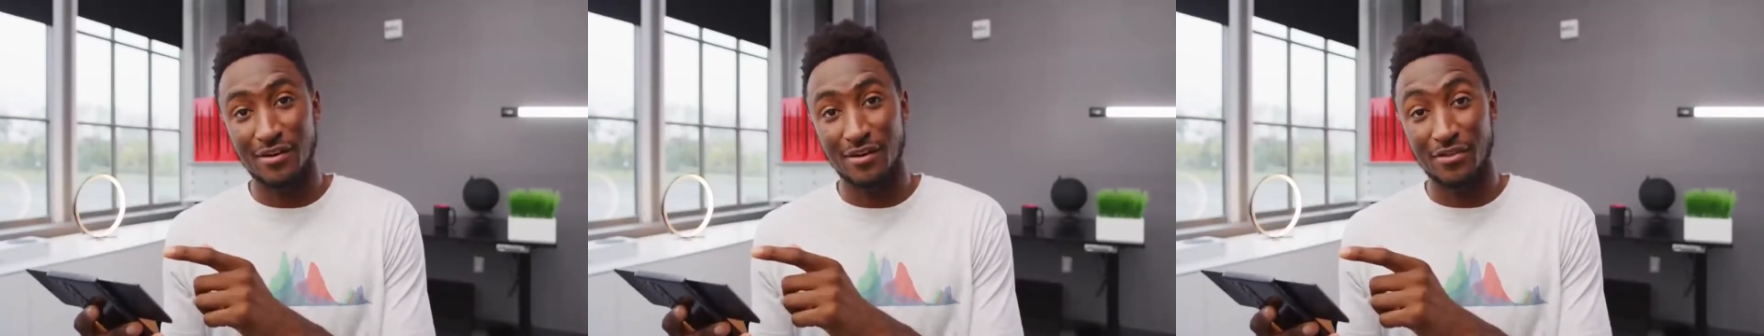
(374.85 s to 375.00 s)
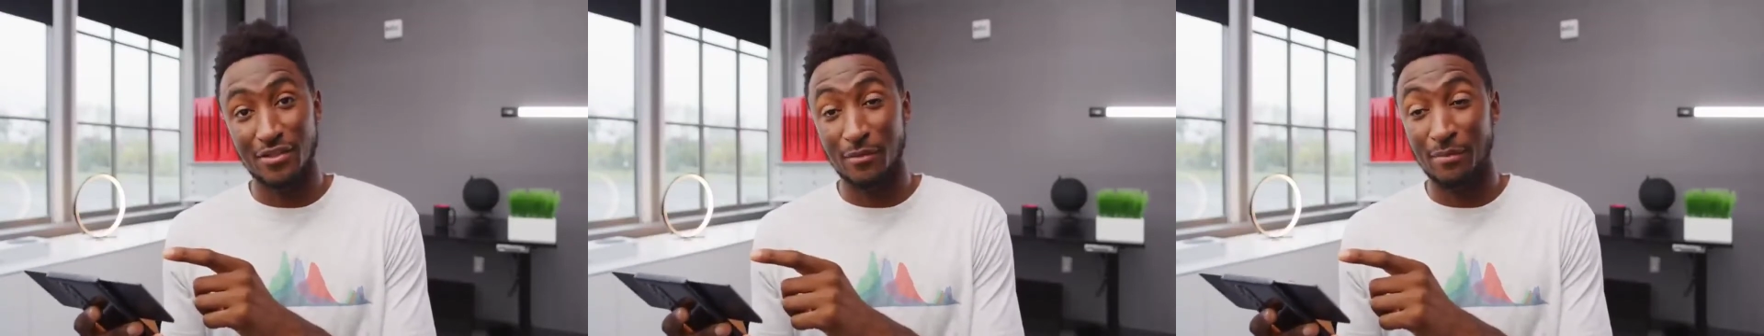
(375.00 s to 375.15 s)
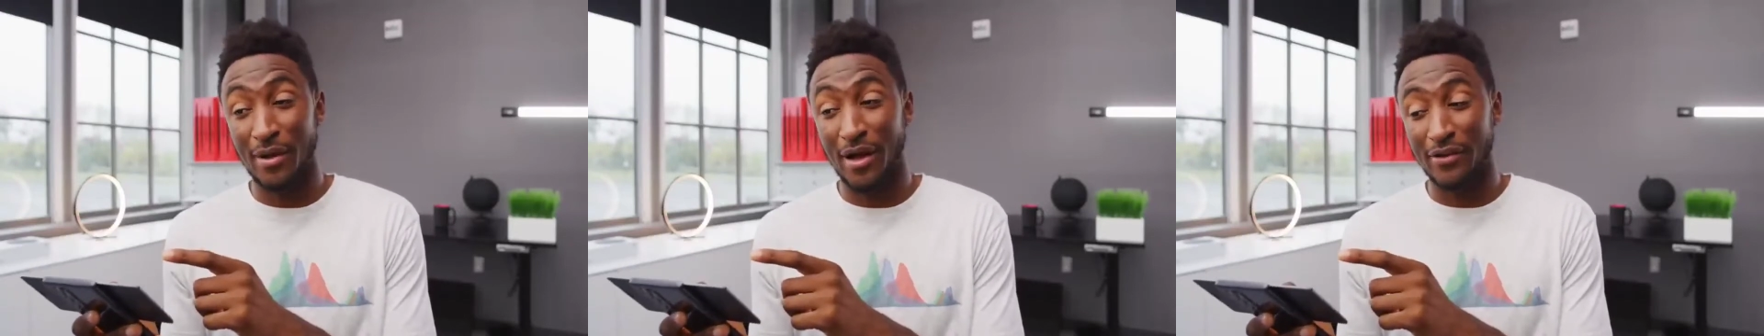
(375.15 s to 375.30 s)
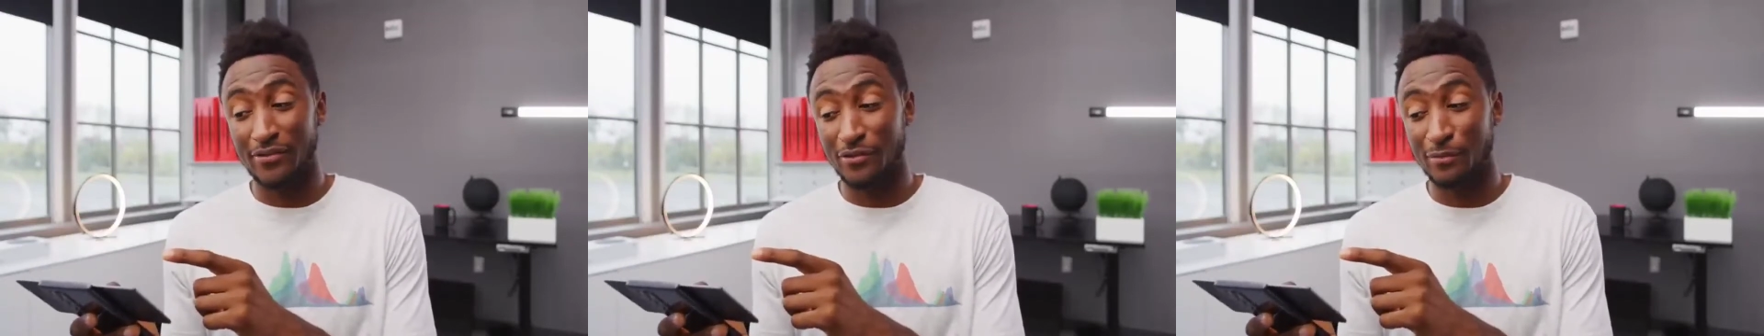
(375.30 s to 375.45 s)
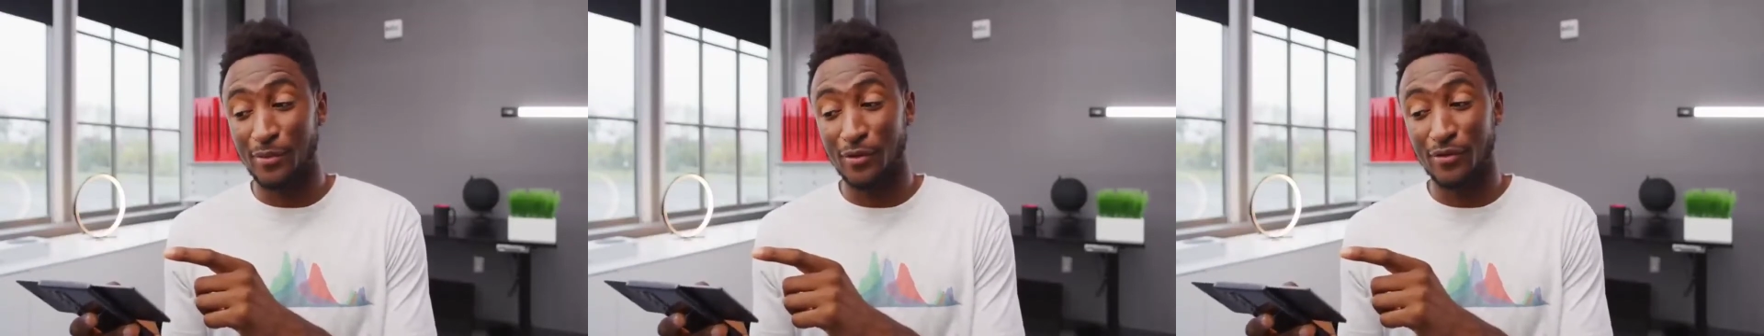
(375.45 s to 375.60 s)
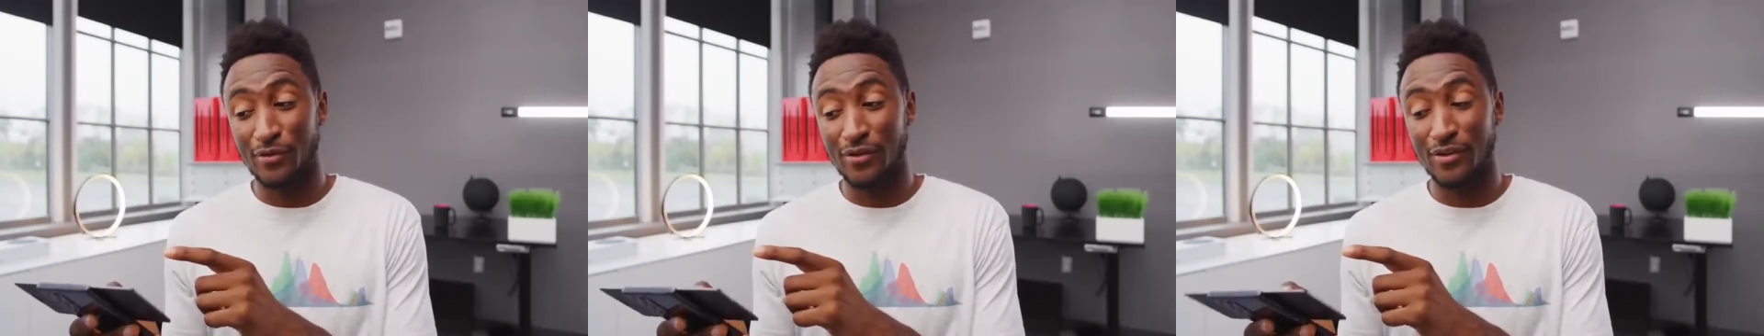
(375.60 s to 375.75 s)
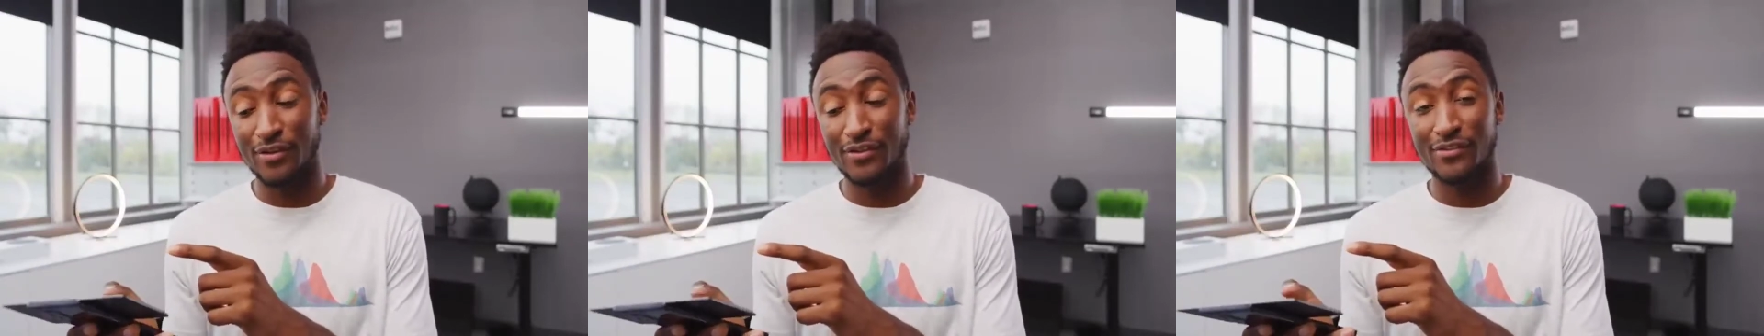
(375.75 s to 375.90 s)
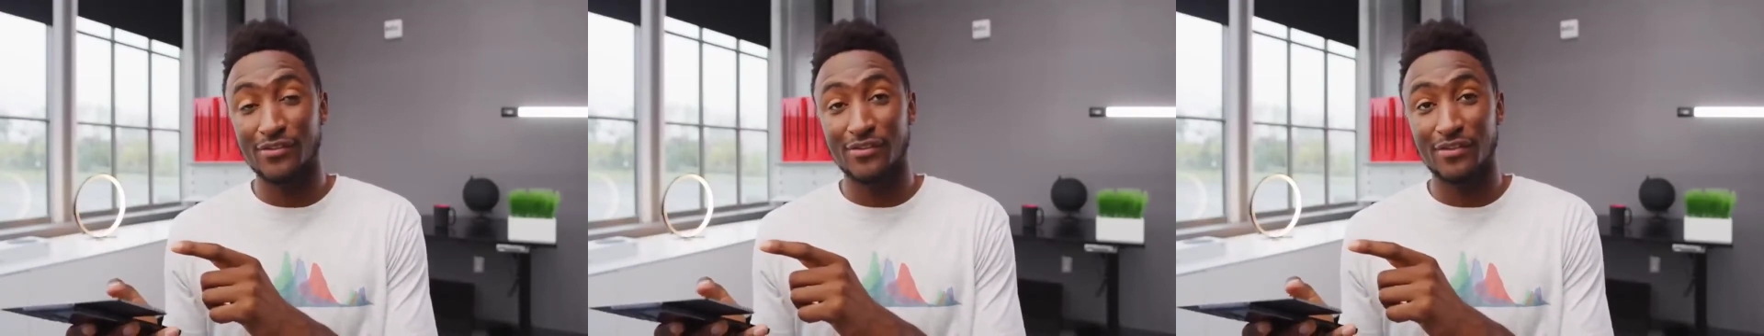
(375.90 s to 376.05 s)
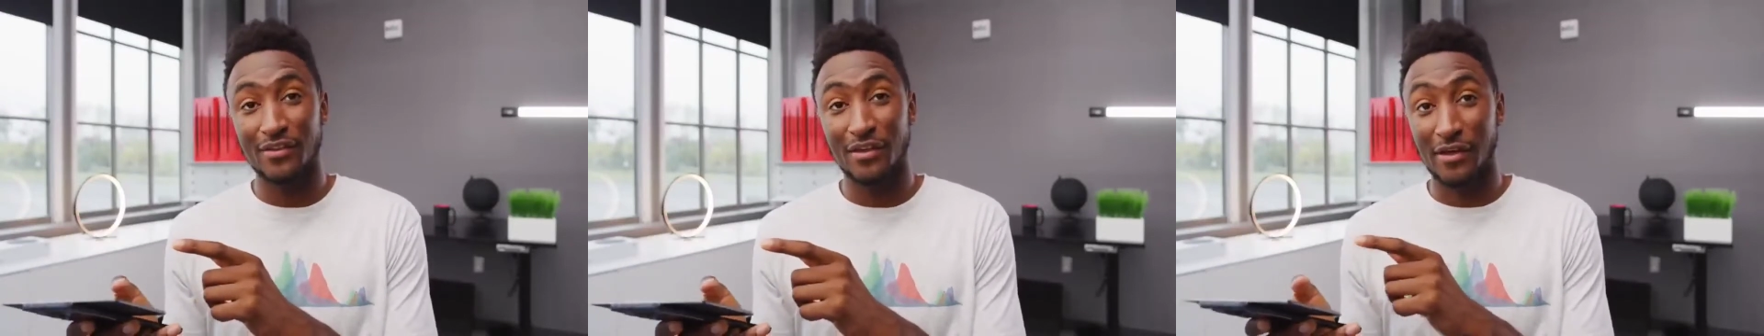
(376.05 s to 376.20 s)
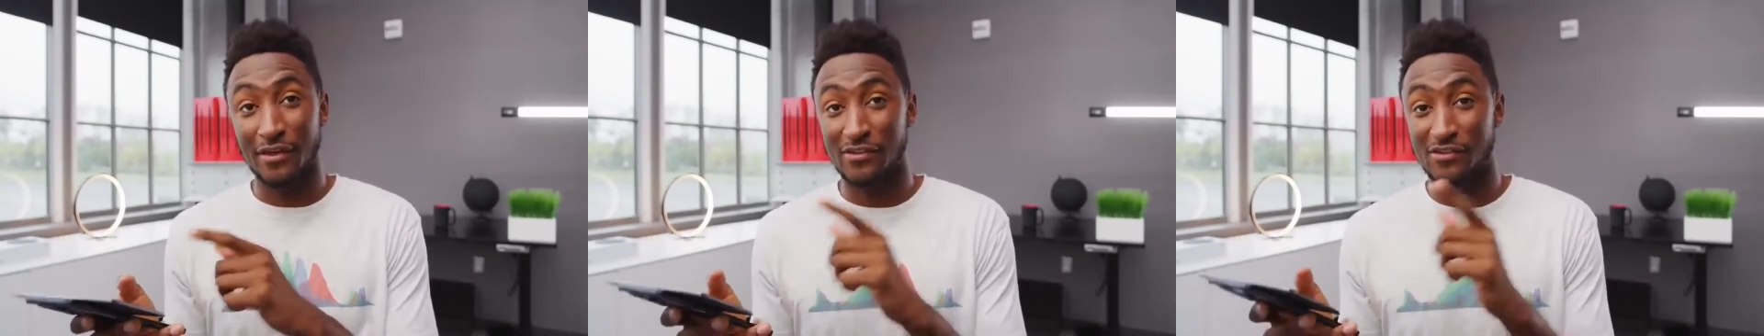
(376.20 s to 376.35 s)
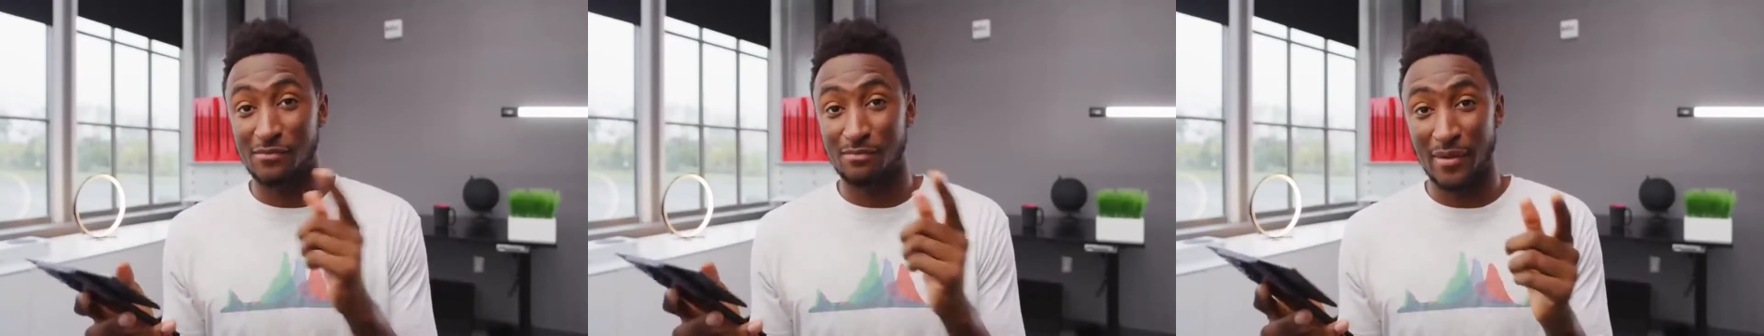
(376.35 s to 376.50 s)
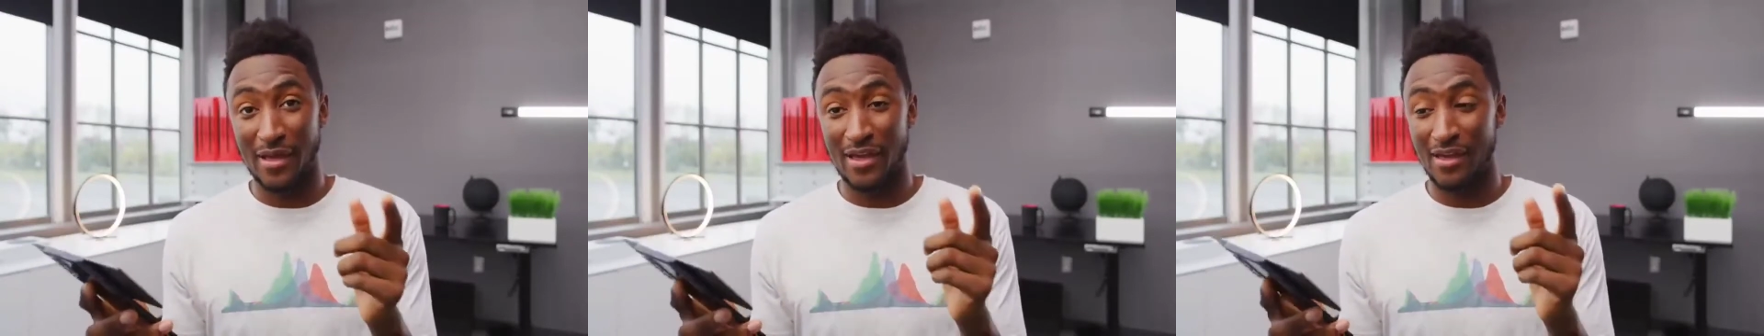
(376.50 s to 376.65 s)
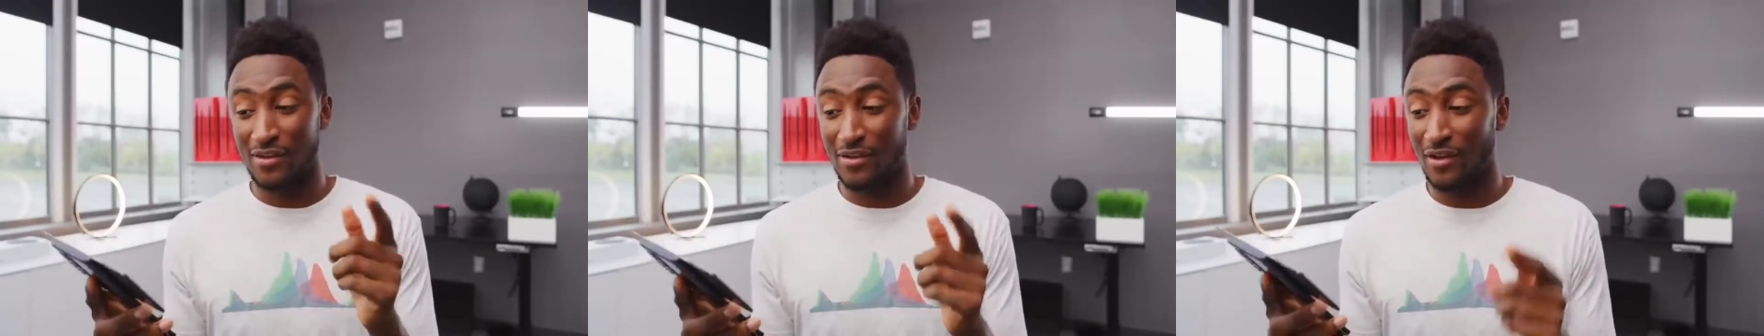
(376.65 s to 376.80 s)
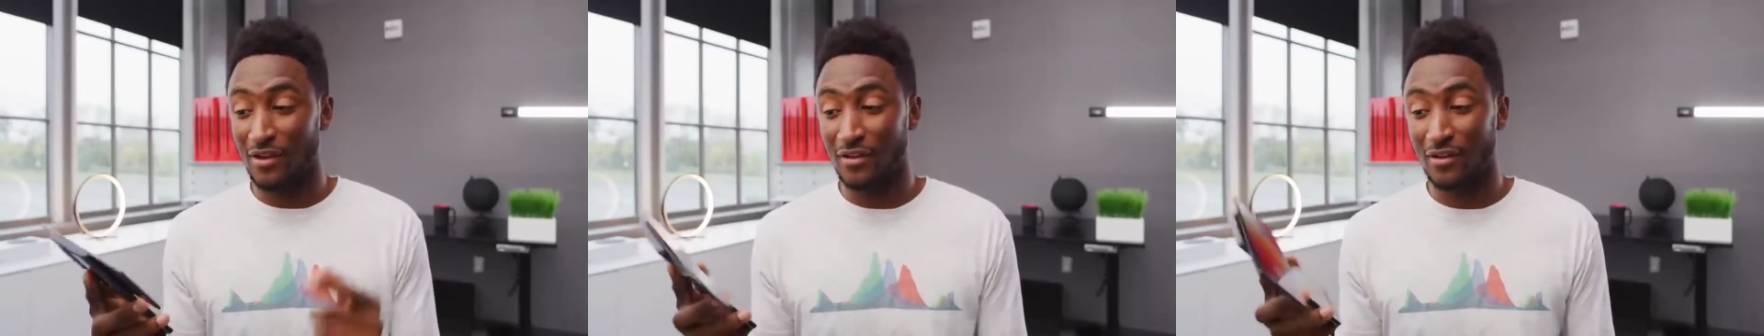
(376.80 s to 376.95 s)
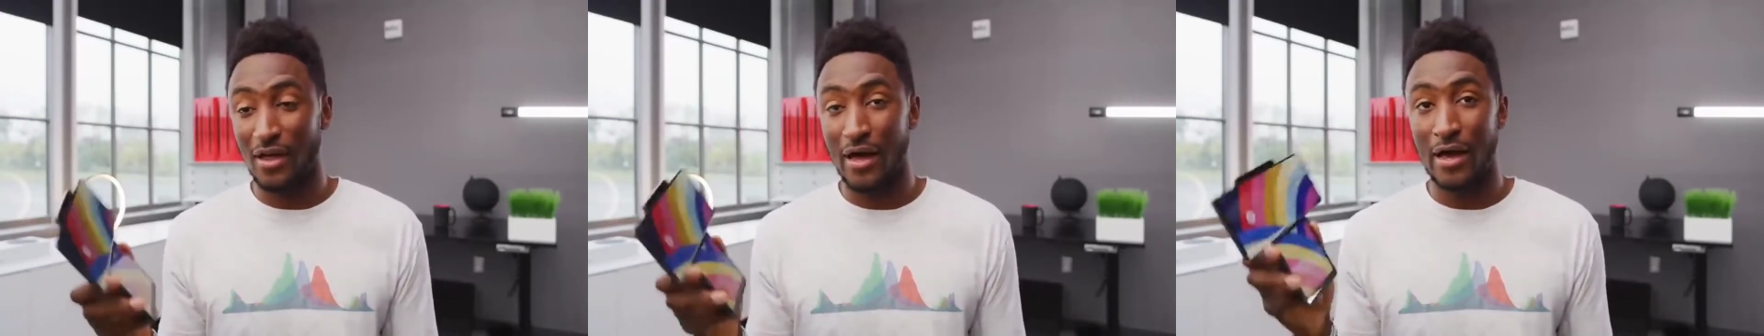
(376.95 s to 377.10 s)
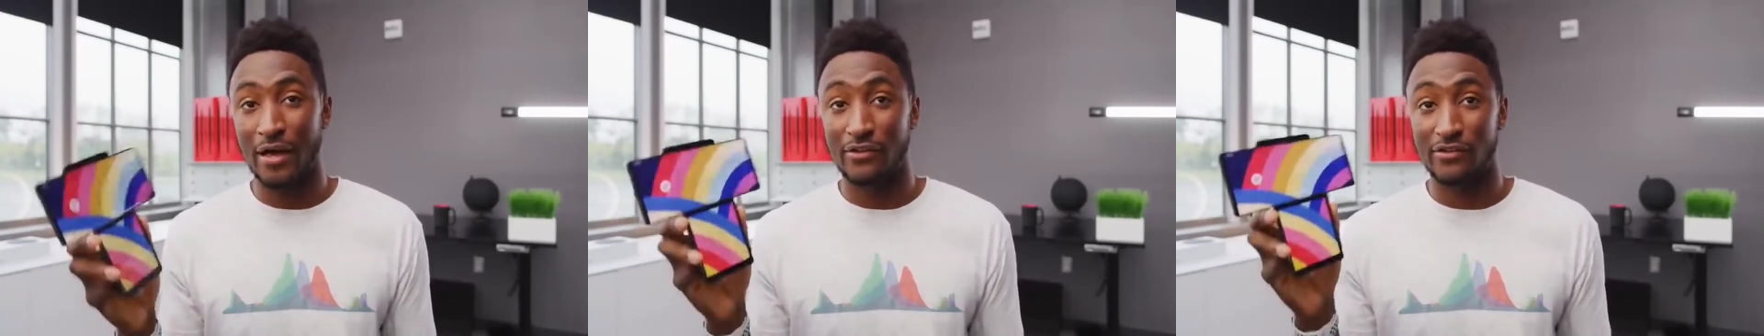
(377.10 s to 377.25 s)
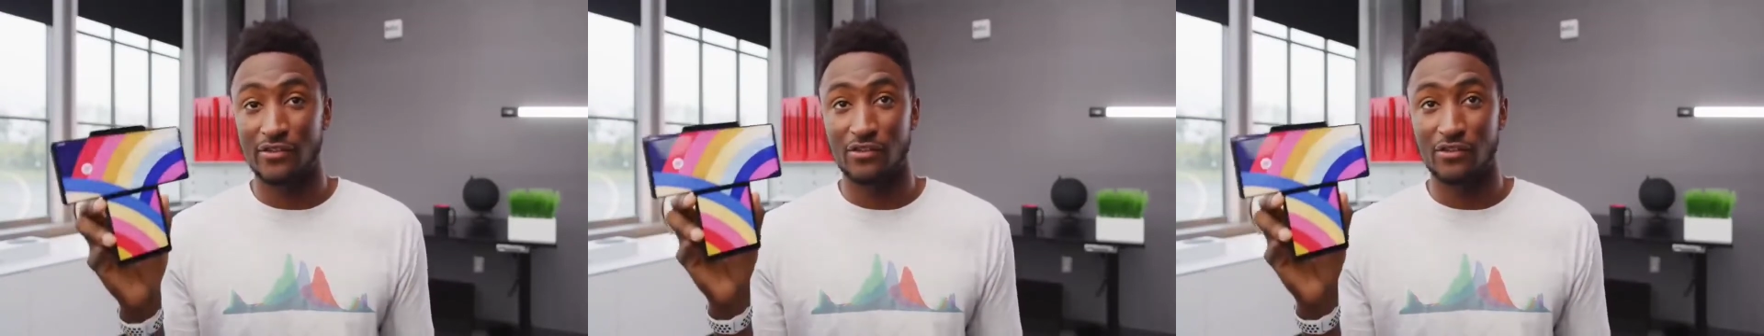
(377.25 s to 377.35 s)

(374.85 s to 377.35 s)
the possibilities expand a lot.